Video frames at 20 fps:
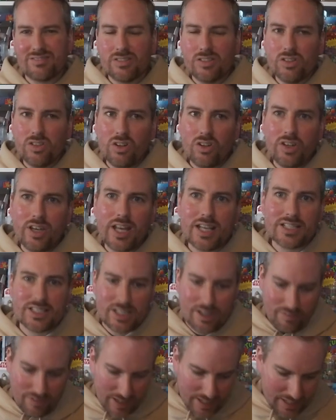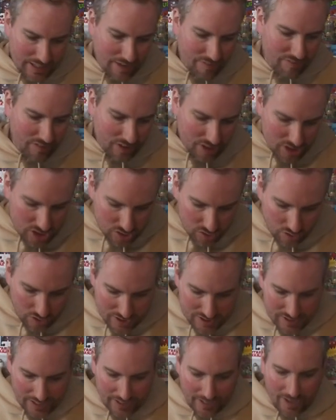Not necessarily given the
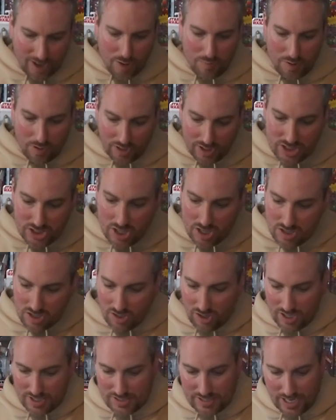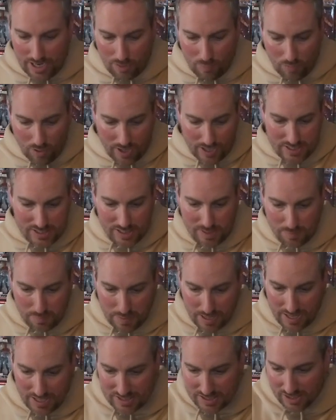toys that they are, but I'm going to show you guys now what I actually
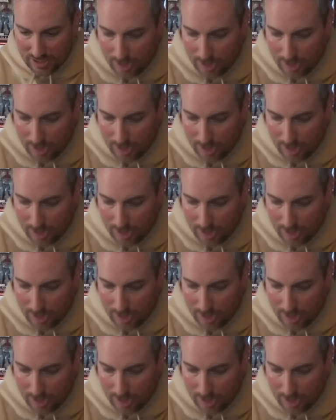picked